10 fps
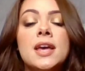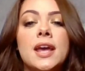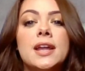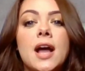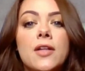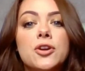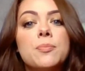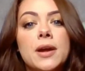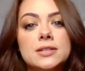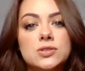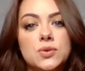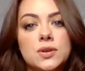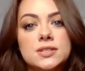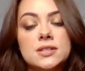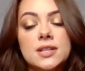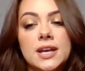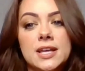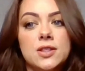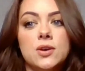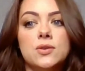and other pet stores
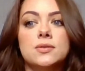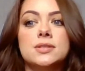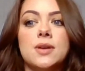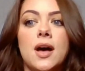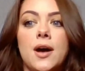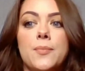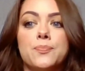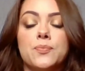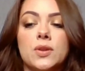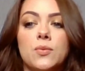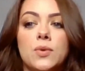like those um,